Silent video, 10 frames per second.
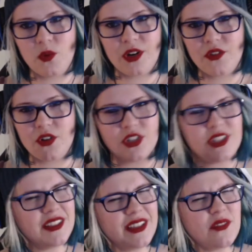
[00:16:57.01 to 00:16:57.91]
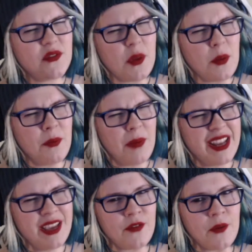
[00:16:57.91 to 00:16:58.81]
where they're stealing the
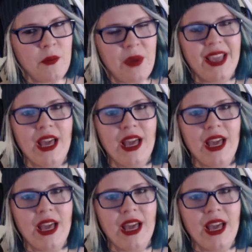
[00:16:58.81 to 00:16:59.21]
money from the bank,